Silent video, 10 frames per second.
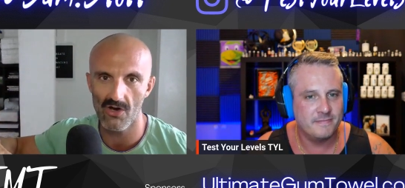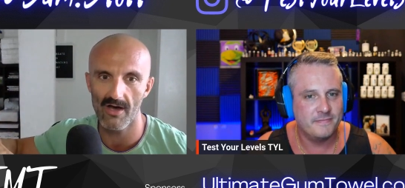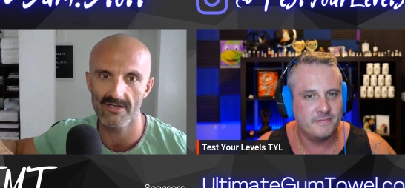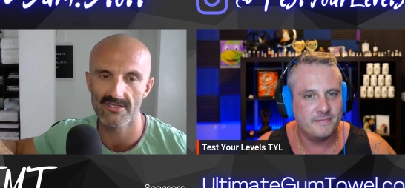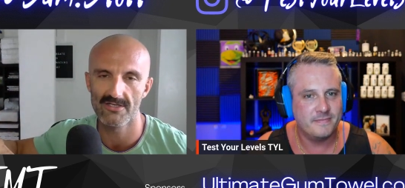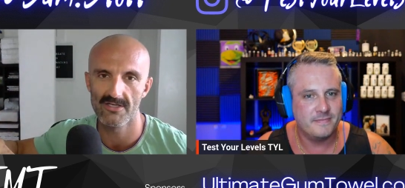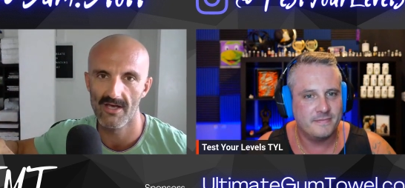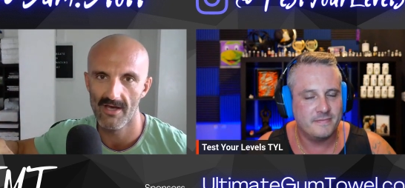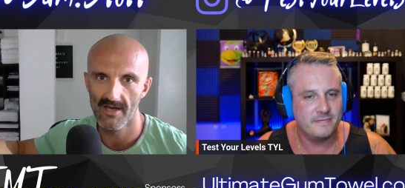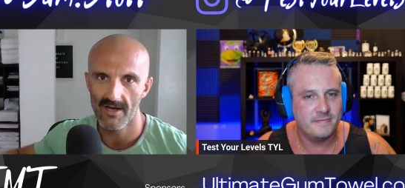
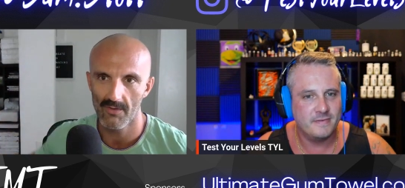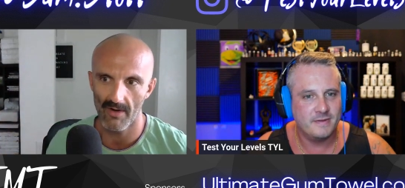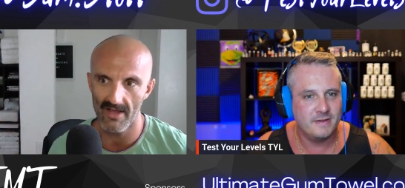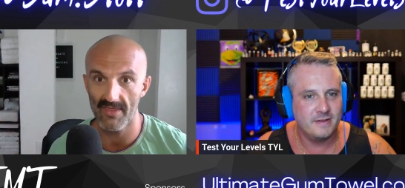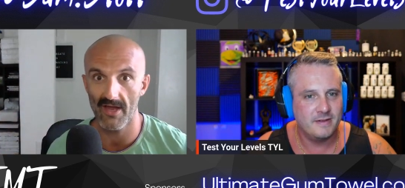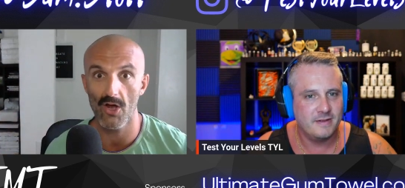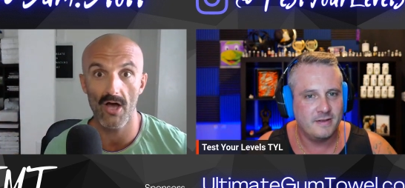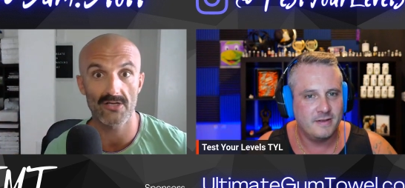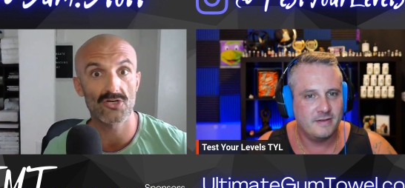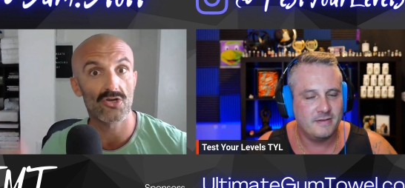Speaker 1: costs right and that
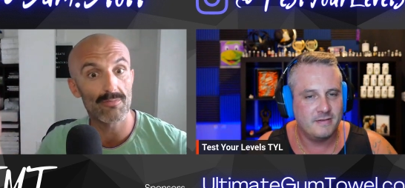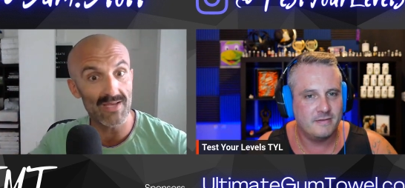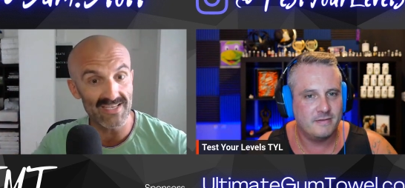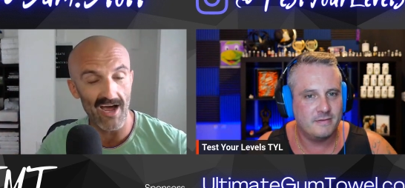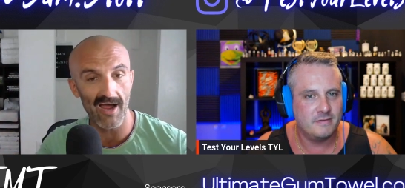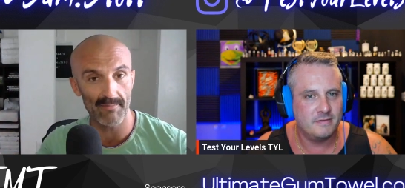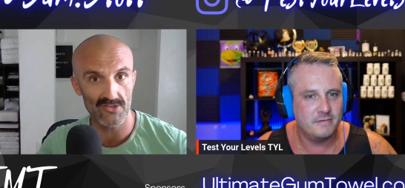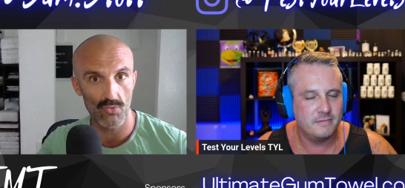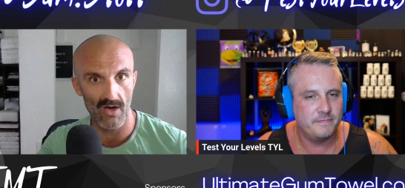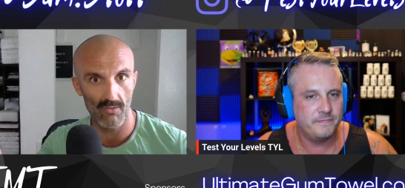cost could be
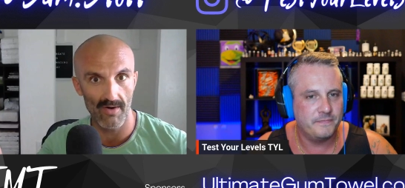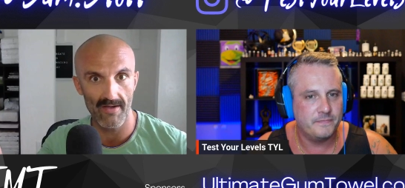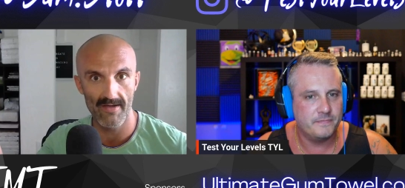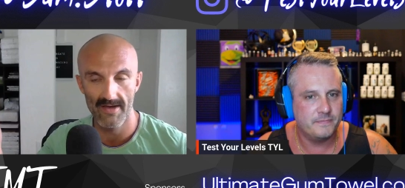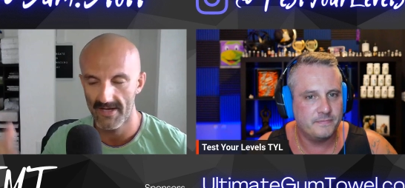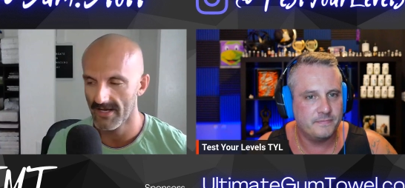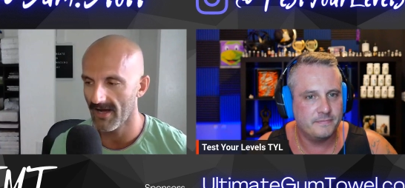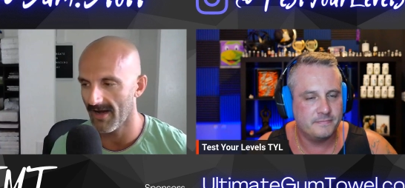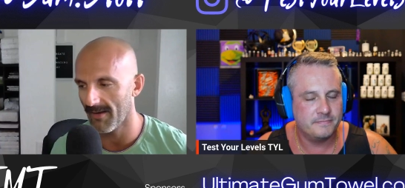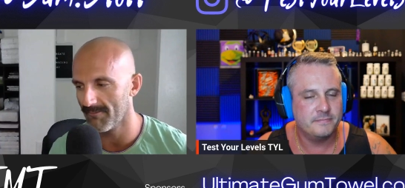time as well right
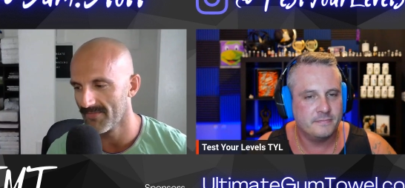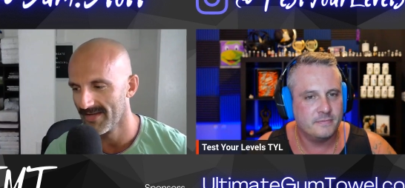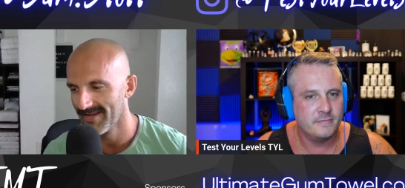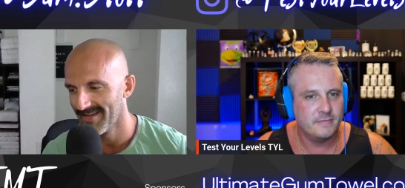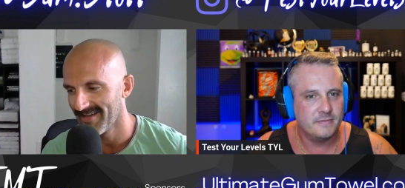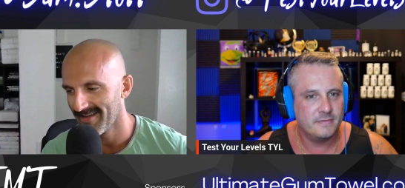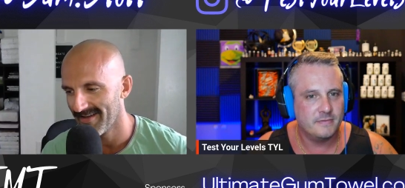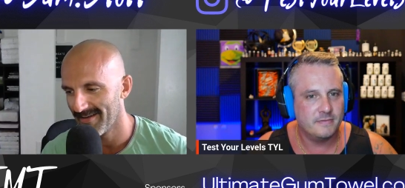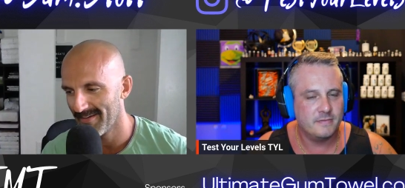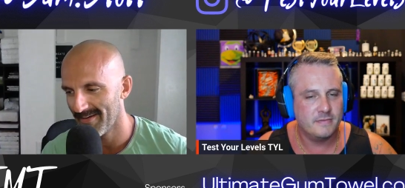um
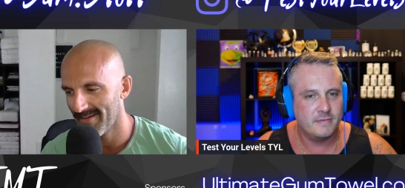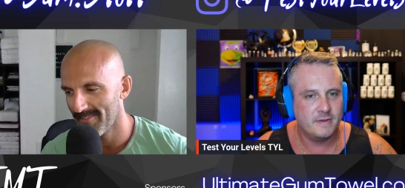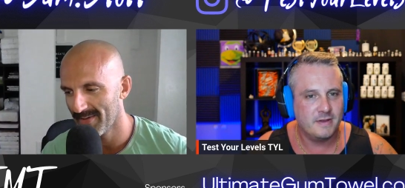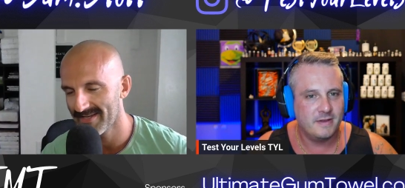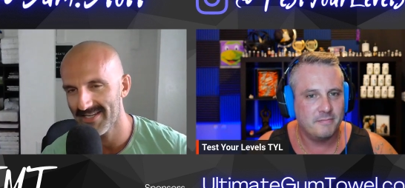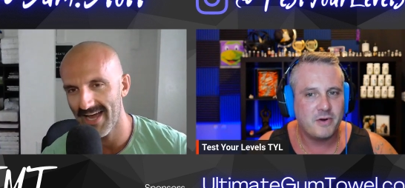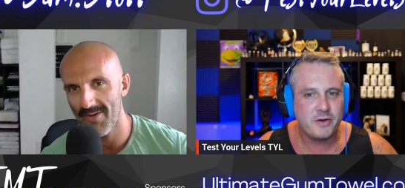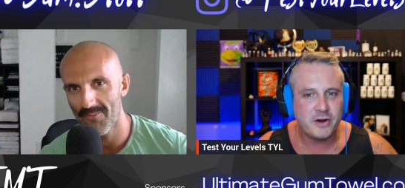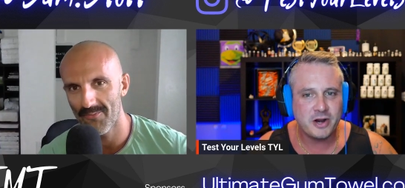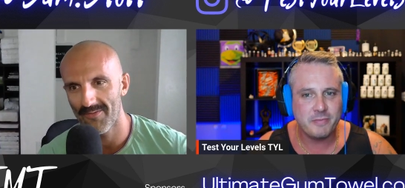because you're
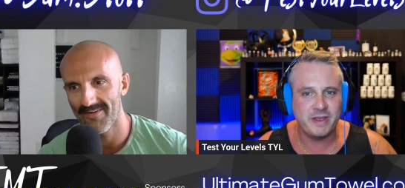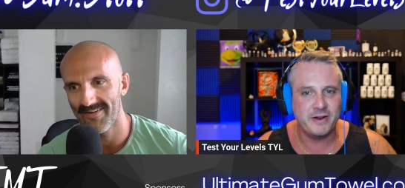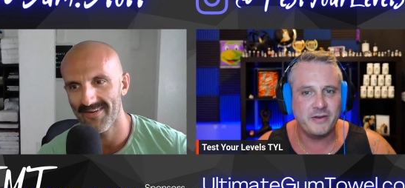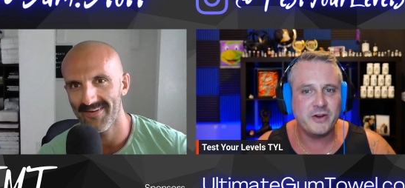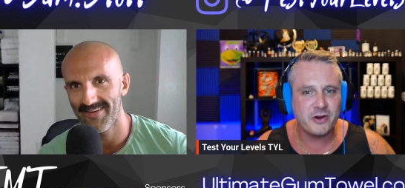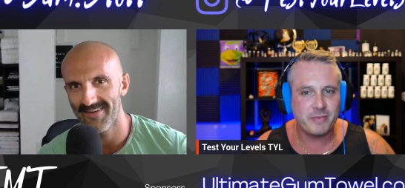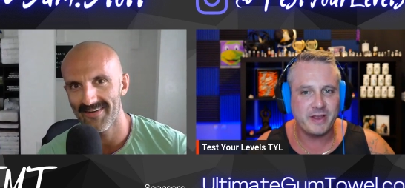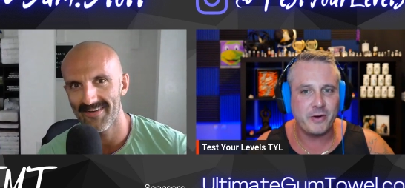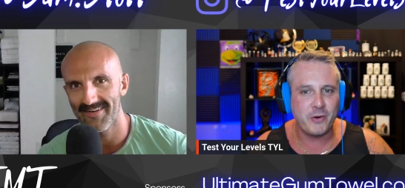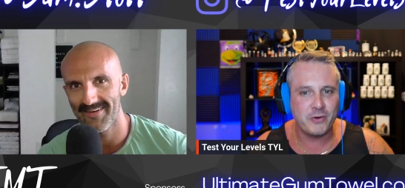gonna I, be
Speaker 2: an you're gonna be an
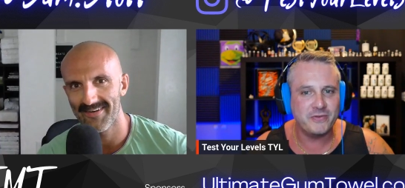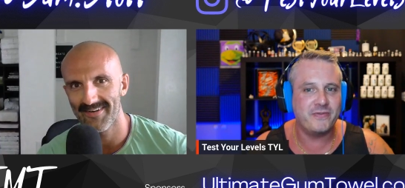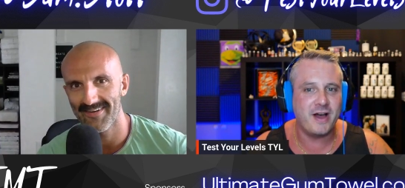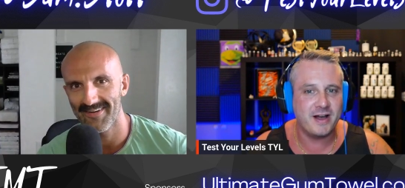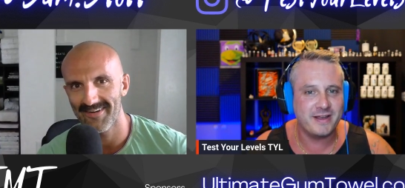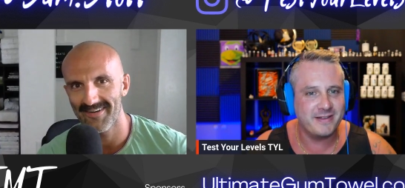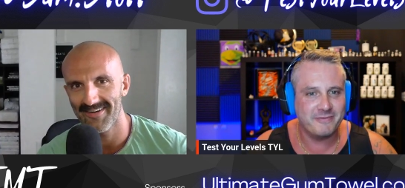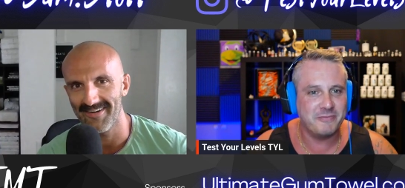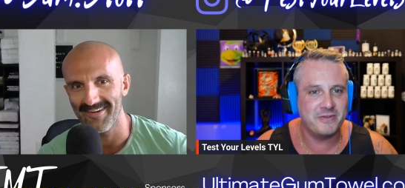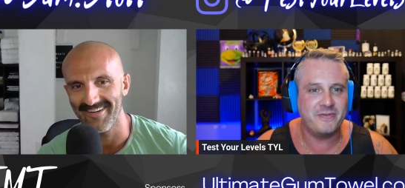old fuck
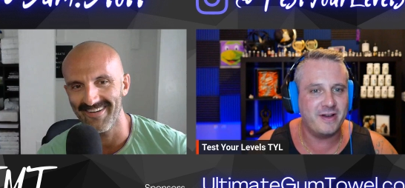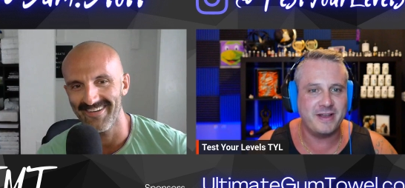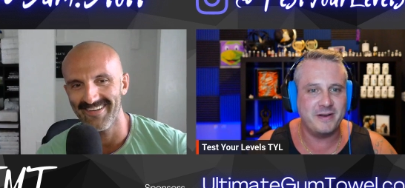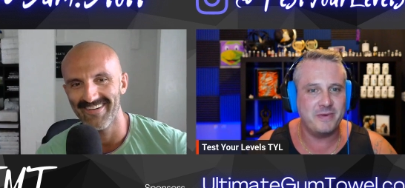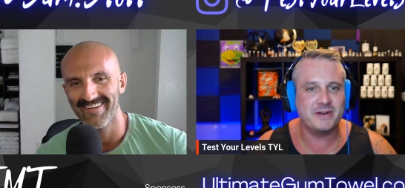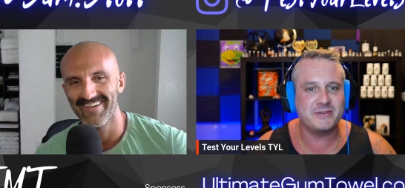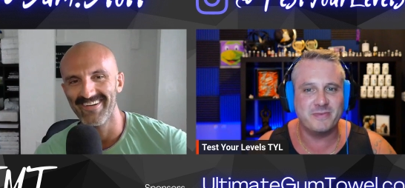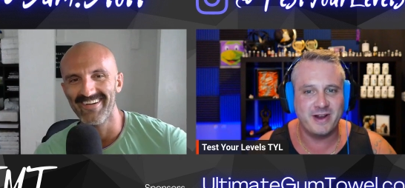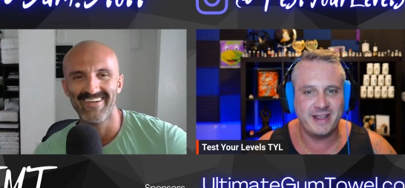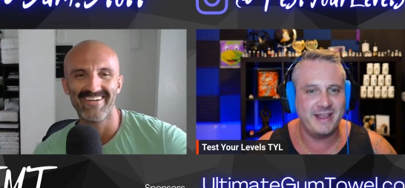with fucking a bunch of
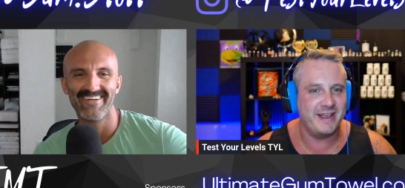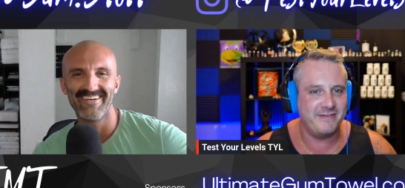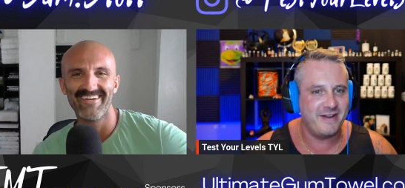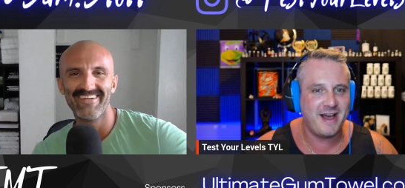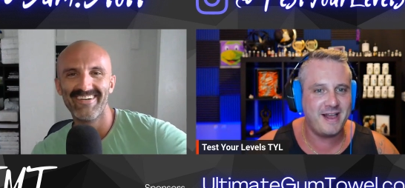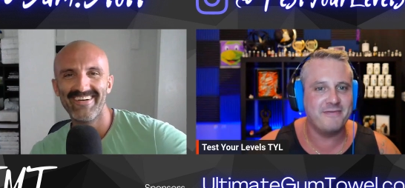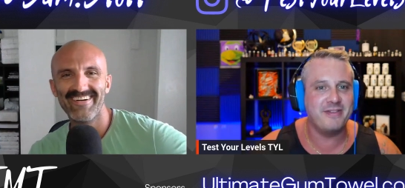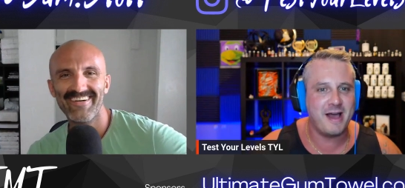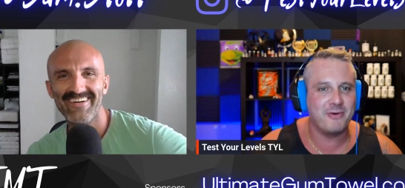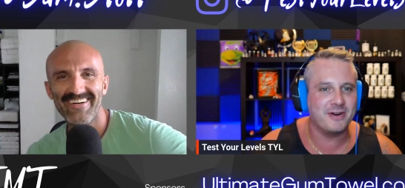money and not have lab
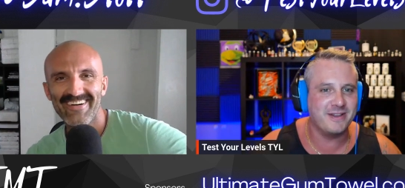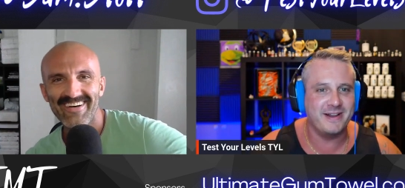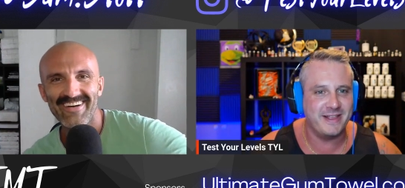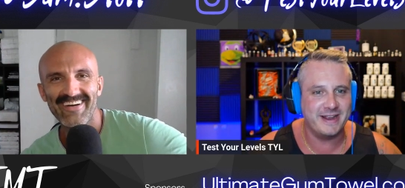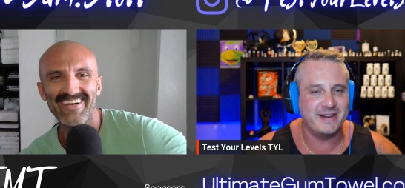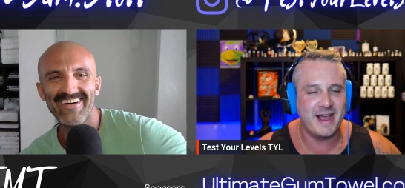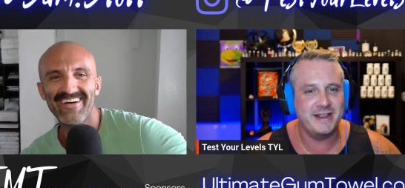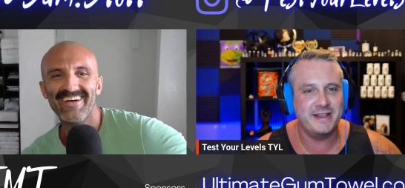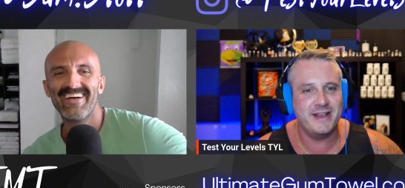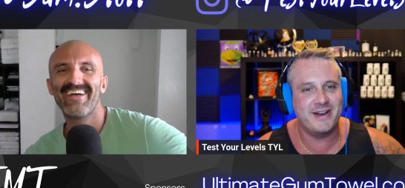work done in like 90
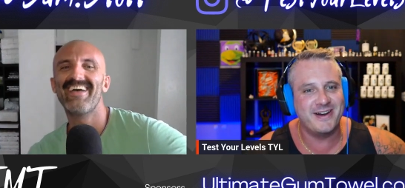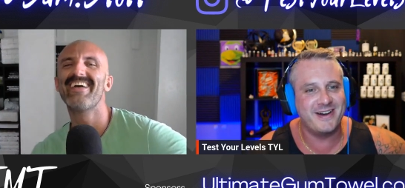years